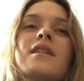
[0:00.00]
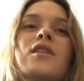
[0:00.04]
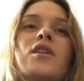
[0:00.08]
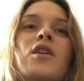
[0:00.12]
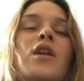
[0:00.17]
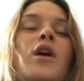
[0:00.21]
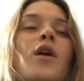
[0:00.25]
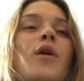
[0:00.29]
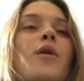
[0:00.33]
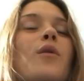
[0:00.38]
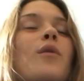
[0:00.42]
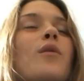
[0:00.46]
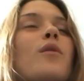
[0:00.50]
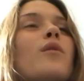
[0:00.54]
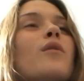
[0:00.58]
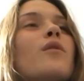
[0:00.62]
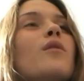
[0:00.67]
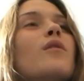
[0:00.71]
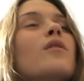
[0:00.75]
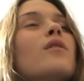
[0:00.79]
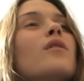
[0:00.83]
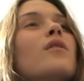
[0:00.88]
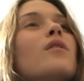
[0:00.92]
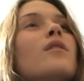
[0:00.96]
you know,
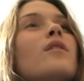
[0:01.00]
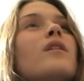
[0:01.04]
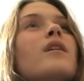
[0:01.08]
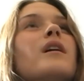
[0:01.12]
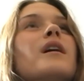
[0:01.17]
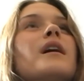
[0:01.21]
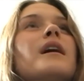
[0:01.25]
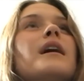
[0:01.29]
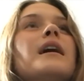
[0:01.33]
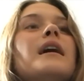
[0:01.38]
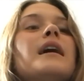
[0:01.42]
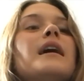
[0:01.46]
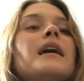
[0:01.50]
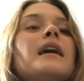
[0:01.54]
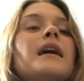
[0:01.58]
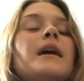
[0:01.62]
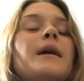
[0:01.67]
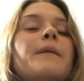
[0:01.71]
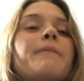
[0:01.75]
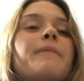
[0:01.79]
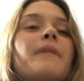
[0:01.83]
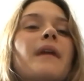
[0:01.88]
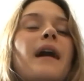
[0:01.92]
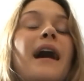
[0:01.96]

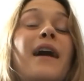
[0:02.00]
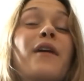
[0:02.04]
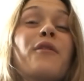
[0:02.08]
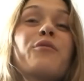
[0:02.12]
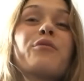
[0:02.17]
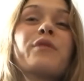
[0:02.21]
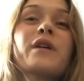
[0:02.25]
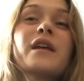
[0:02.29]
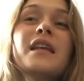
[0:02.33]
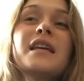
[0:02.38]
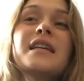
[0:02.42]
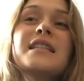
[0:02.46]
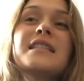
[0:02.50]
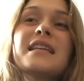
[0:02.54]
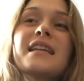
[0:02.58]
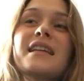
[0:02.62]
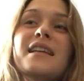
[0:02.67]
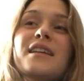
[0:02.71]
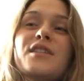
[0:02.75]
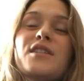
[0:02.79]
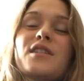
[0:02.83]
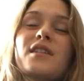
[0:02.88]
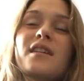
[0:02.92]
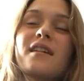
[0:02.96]
I really
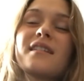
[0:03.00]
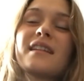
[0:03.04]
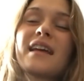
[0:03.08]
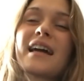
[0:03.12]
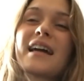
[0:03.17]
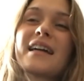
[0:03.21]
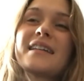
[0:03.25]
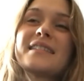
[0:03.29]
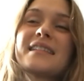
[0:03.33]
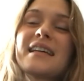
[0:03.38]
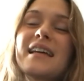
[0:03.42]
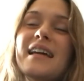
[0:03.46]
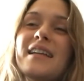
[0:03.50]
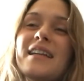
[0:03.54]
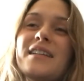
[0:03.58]
didn't like I said,